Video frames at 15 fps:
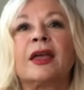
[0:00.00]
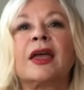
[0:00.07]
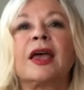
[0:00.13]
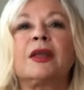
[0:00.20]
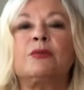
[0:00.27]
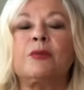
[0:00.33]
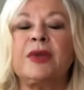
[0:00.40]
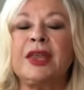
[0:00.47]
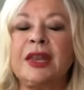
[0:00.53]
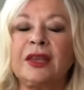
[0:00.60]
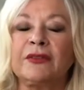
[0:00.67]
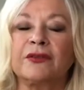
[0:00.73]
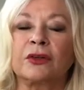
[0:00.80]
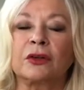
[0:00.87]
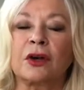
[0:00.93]
and
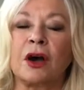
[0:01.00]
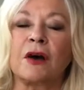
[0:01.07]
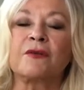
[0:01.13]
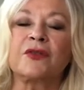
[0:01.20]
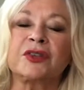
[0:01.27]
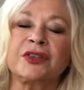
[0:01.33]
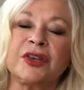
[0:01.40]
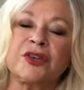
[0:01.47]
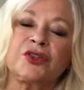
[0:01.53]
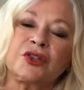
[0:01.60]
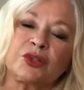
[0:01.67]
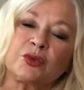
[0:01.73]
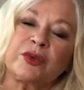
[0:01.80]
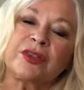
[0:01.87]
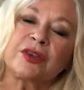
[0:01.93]
meaningful
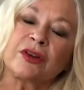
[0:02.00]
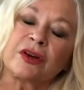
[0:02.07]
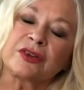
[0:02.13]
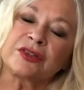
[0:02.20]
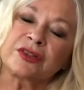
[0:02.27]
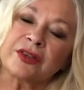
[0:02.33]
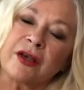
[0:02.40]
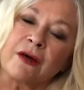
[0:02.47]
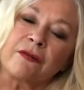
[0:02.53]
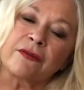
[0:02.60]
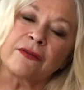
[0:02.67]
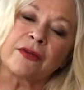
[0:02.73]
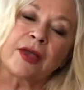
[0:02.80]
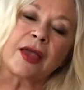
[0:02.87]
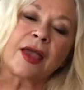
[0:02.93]
conversations within ourselves,
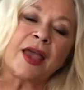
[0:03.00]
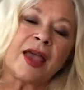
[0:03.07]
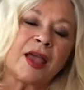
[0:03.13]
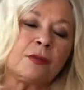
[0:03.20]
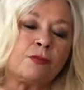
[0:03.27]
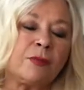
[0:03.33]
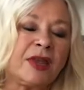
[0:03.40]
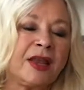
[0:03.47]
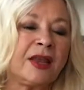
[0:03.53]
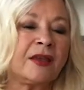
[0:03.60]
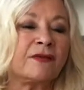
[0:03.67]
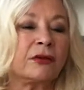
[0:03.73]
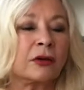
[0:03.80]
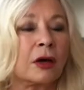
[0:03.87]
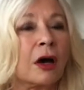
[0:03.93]
and
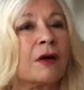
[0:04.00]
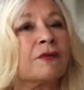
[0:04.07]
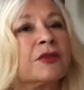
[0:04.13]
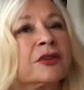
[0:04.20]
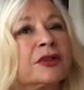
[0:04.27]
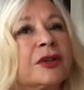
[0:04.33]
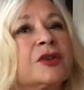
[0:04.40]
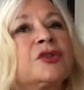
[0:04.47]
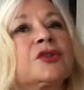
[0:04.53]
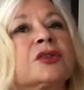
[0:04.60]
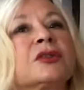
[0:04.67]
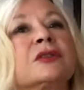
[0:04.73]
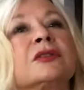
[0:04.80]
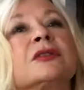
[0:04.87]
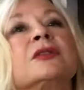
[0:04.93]
meaningful
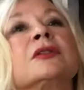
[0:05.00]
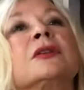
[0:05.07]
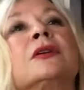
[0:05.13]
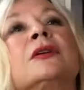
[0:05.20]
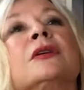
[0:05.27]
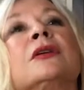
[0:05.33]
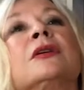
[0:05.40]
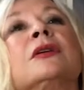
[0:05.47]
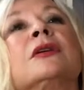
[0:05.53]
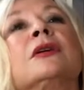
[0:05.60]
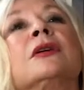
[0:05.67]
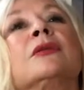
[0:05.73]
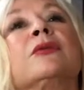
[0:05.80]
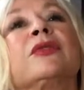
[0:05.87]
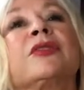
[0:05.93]
conversations
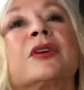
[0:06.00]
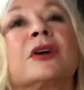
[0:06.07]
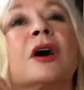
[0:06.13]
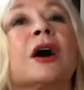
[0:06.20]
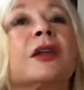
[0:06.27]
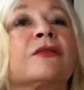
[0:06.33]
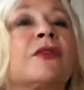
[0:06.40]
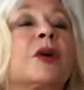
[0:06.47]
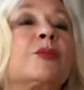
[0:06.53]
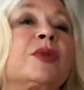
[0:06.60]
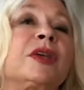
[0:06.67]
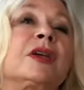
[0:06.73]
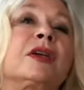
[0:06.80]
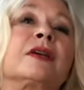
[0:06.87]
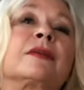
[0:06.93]
with the God of our
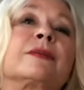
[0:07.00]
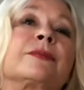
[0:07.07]
being.